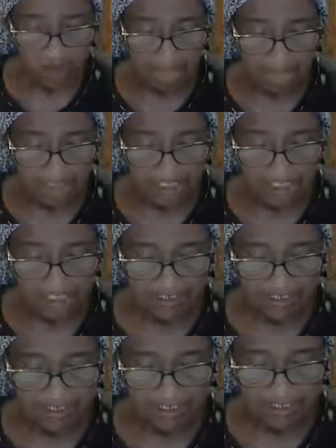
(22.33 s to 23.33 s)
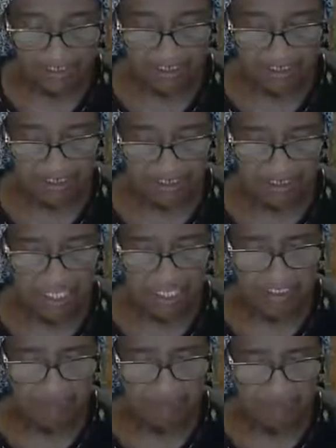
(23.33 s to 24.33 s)
But they said, not
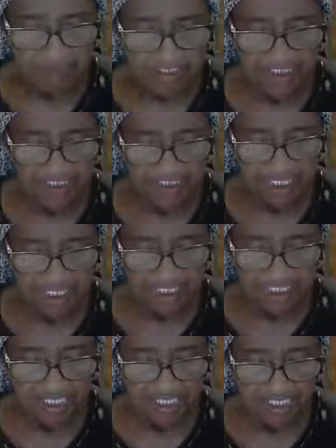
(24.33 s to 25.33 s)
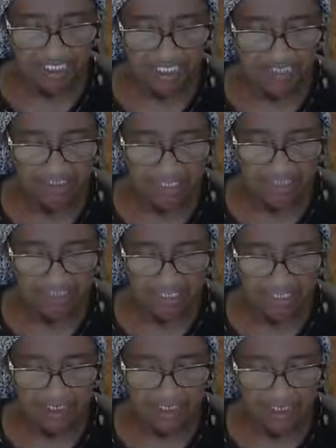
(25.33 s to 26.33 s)
on the feast day, lest there be
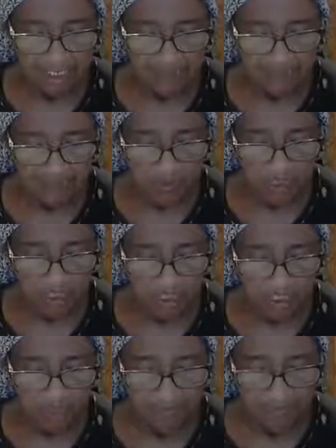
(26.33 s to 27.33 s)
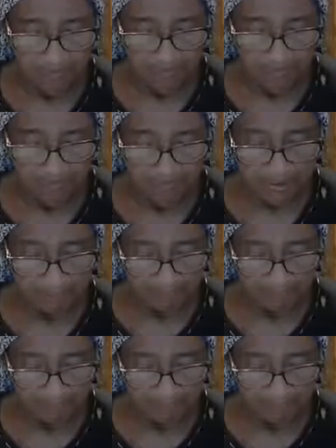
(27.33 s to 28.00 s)
an uproar of the people.